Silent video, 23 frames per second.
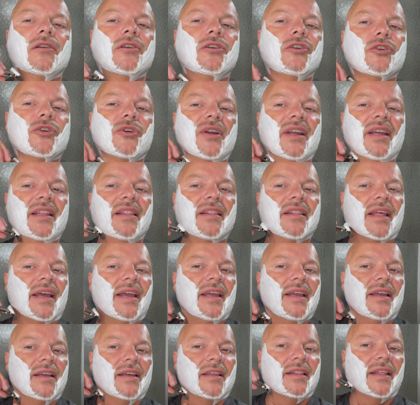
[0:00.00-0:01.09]
trend.
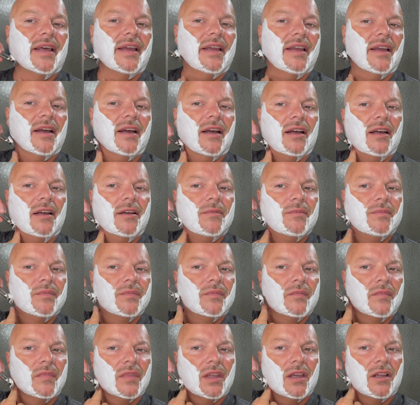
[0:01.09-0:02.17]
They I
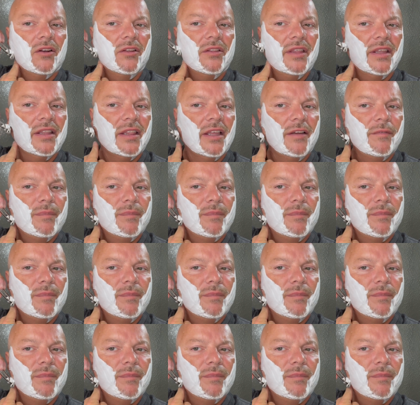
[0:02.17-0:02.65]
don't think they